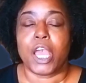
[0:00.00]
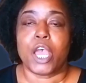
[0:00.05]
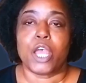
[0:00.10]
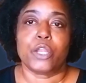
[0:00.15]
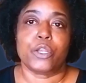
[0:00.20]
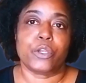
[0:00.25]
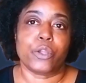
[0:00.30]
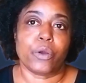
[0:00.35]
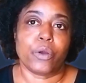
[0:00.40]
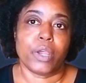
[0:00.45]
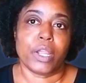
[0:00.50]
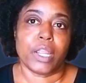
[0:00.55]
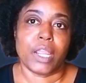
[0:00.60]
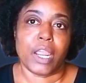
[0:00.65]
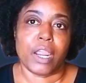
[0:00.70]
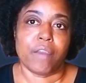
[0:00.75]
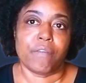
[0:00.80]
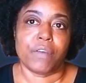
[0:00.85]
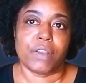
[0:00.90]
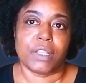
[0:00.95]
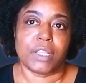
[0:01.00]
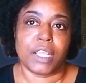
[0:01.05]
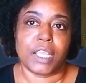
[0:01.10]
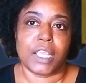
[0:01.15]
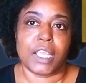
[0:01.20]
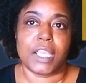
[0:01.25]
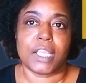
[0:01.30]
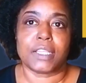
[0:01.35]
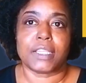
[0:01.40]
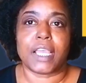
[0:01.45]
Knowing
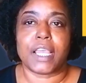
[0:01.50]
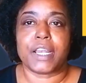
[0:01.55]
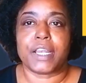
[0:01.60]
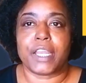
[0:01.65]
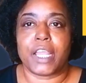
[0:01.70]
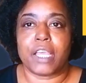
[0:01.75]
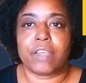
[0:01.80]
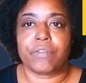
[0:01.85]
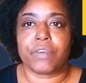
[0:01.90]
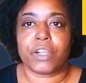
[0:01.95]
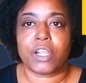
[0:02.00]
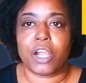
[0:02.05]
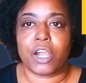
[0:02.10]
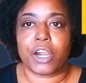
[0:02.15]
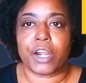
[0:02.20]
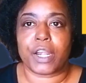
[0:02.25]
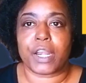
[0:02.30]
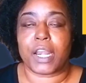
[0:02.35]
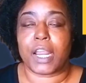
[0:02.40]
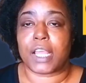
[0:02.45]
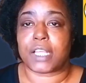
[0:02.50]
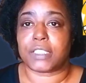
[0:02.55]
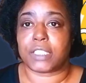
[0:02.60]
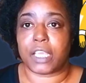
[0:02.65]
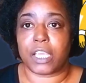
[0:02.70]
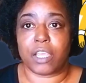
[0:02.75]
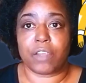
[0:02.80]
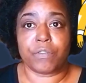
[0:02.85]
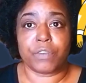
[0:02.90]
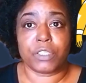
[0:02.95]
everything that Neville Goddard has
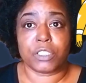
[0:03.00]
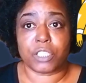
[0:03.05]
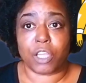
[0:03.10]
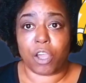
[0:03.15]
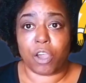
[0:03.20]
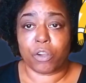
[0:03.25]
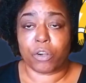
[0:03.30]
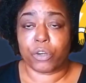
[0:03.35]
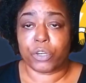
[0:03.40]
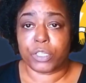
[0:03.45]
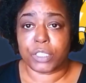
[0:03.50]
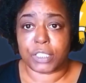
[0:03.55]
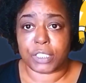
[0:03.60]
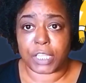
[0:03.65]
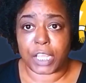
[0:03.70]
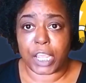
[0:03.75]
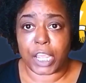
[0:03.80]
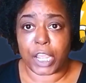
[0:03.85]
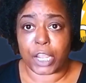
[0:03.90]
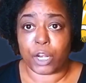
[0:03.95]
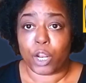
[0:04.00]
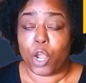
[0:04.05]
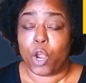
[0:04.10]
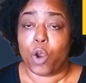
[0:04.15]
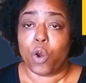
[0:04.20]
ever taught or said,